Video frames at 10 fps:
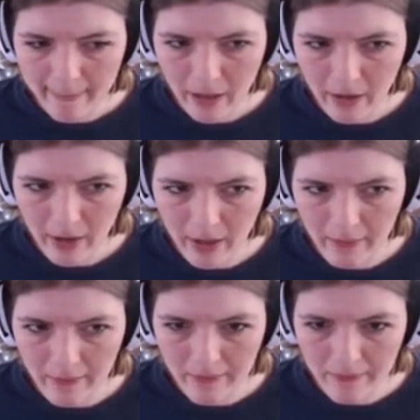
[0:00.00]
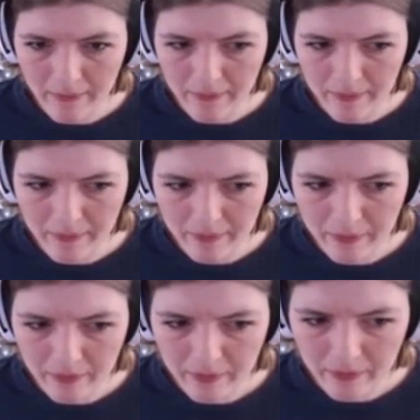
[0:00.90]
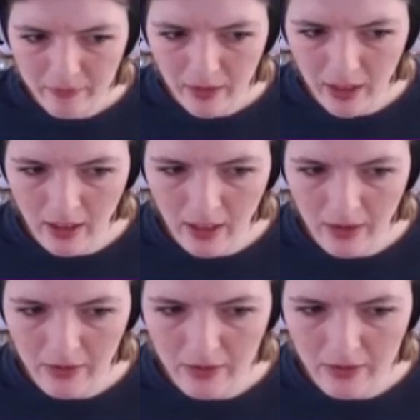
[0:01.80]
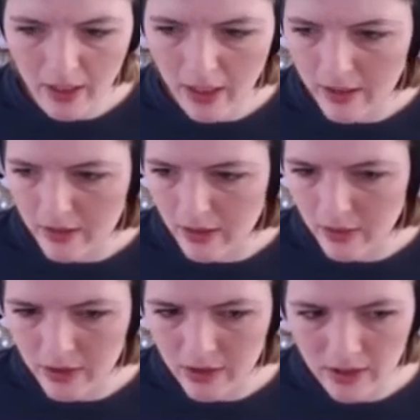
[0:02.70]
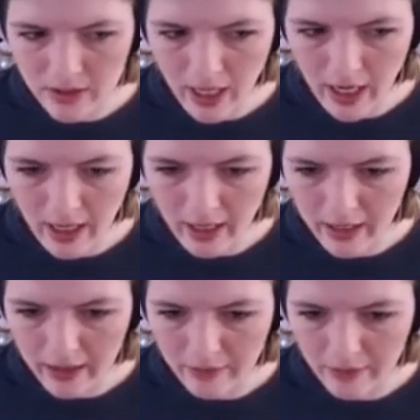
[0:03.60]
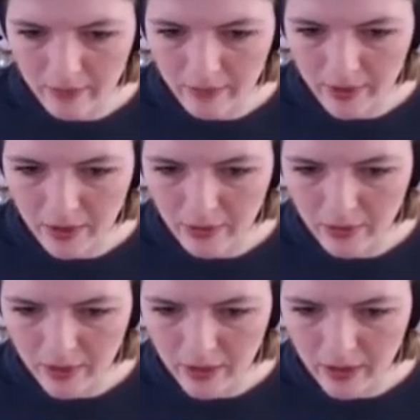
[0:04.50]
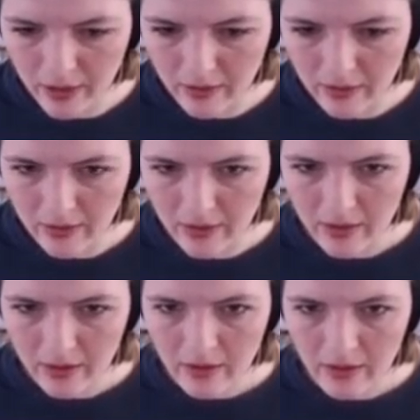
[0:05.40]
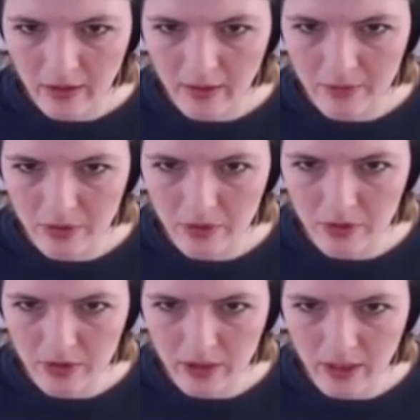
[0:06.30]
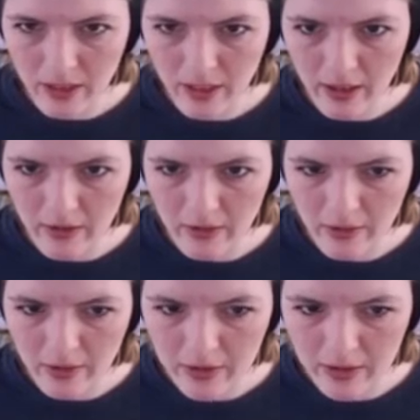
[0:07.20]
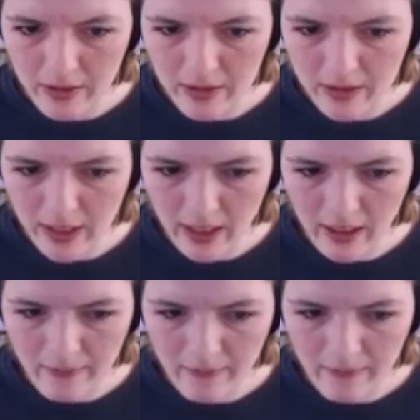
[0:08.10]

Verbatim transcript: Hurry up. Get in the house. Yeah, because I don't want you to die from being overheated. Oh, school's starting now. Of course it is. Dang it.